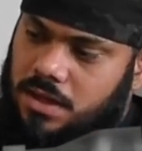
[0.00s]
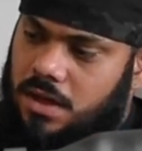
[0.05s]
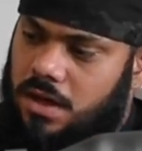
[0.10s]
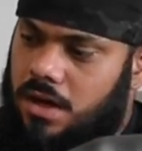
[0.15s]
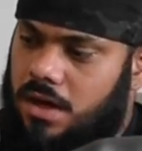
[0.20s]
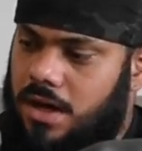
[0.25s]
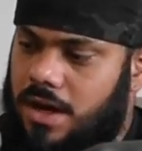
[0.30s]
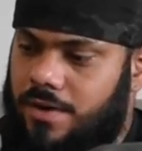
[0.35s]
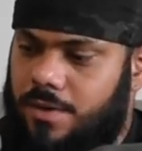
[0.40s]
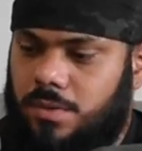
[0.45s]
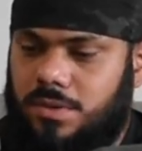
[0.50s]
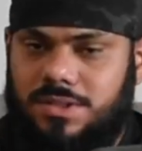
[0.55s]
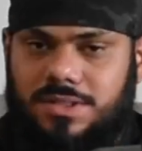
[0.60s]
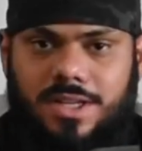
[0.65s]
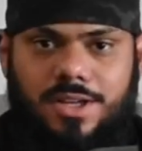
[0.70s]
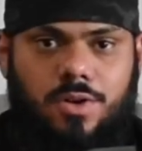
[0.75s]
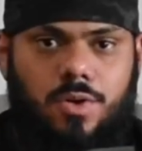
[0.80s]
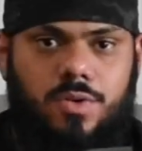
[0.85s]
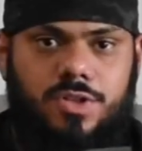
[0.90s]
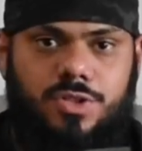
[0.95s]
everyone's
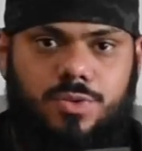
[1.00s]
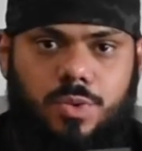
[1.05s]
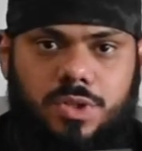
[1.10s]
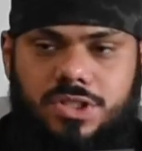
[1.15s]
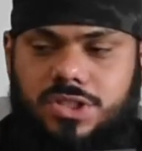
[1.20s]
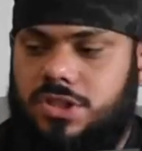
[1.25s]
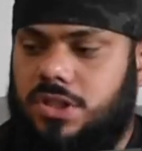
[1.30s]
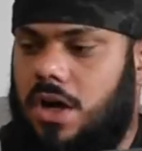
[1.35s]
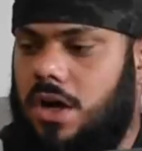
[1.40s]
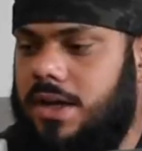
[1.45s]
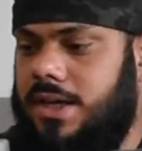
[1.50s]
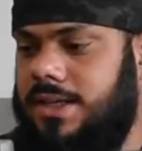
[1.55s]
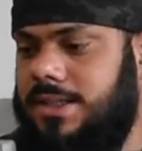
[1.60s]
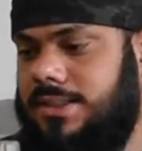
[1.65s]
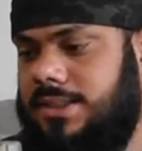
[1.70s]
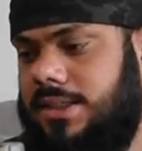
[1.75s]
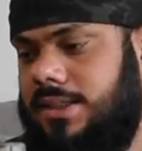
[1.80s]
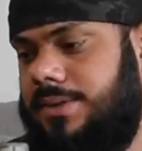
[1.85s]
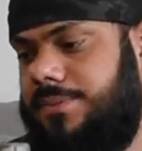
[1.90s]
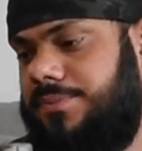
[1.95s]
like always, what stock
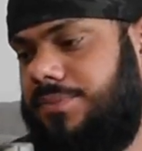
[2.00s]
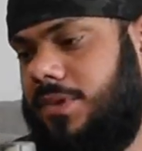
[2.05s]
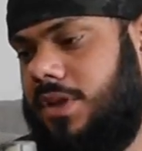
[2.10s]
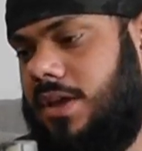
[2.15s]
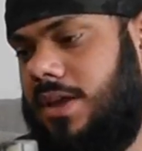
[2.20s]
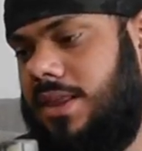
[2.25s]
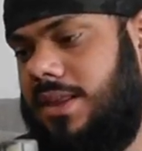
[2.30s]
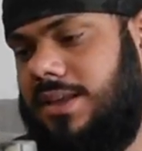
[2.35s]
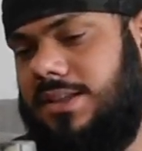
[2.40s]
is it?